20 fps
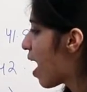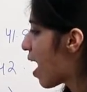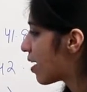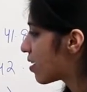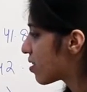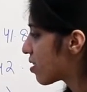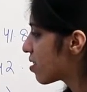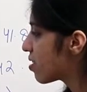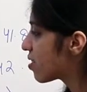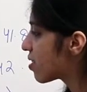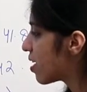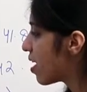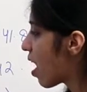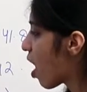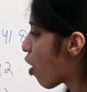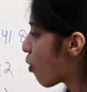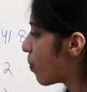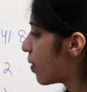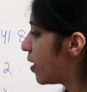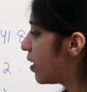and just see
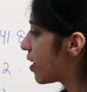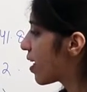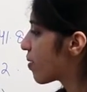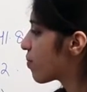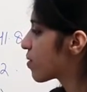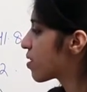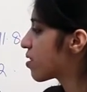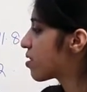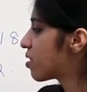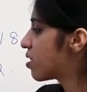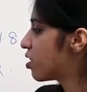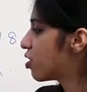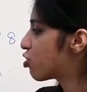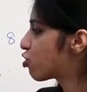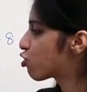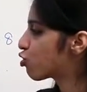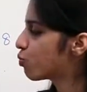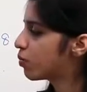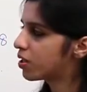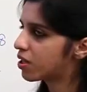how many times this
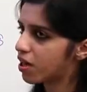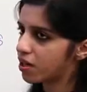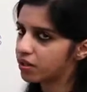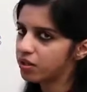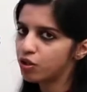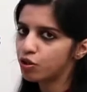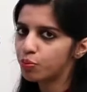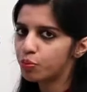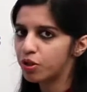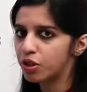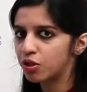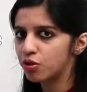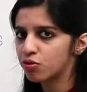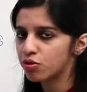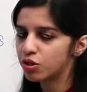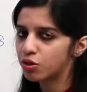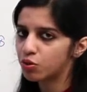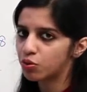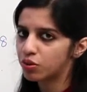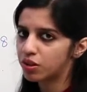needs to be run to
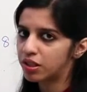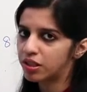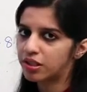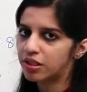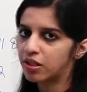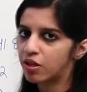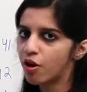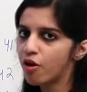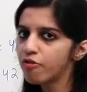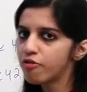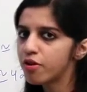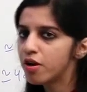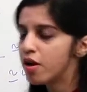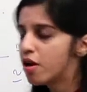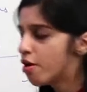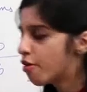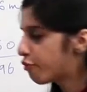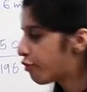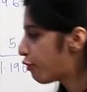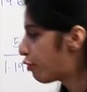produce a total delay of
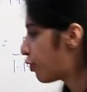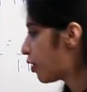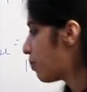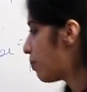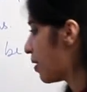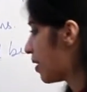50